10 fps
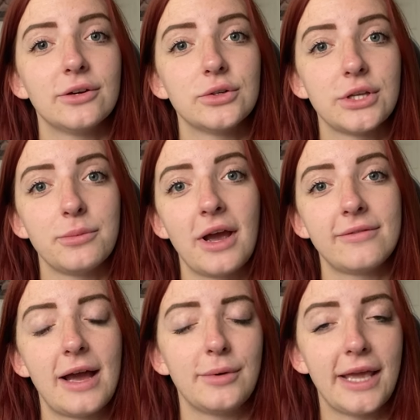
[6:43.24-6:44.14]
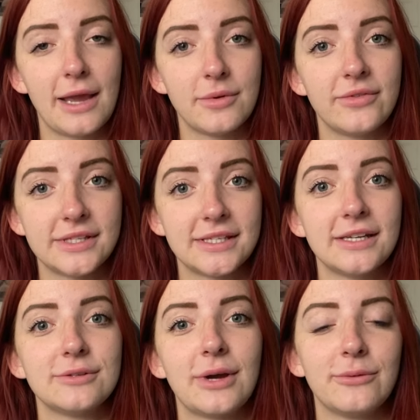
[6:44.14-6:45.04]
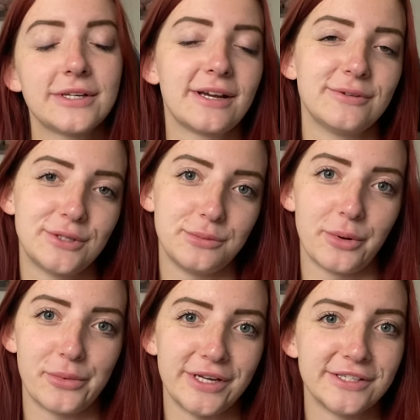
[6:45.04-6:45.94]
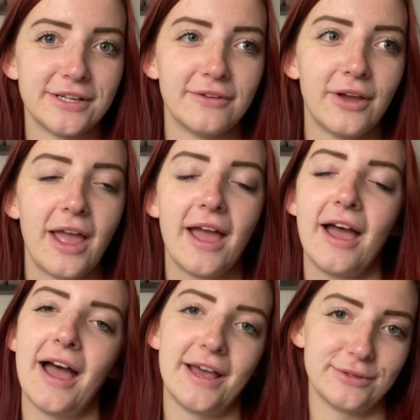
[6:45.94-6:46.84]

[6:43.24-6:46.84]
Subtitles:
also my family came and visited as well, which I was super appreciative, as